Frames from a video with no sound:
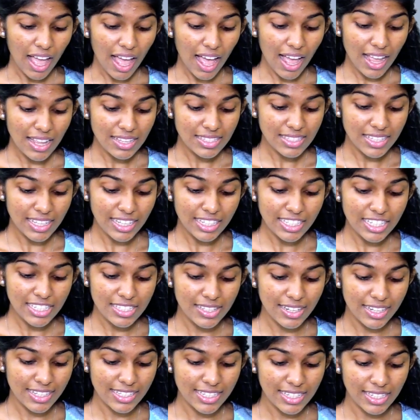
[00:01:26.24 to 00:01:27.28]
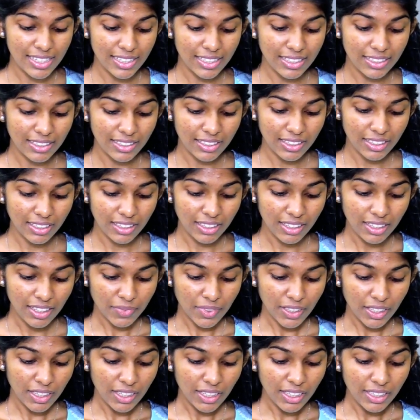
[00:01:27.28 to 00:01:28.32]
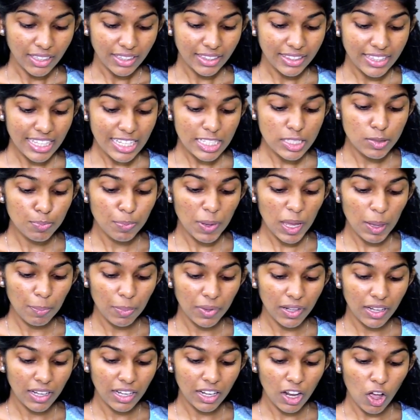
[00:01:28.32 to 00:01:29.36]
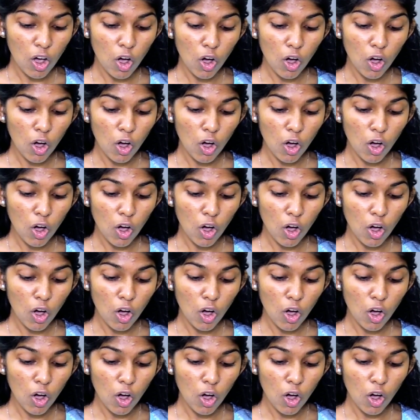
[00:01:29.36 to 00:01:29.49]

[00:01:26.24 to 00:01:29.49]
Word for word: as it is written, this people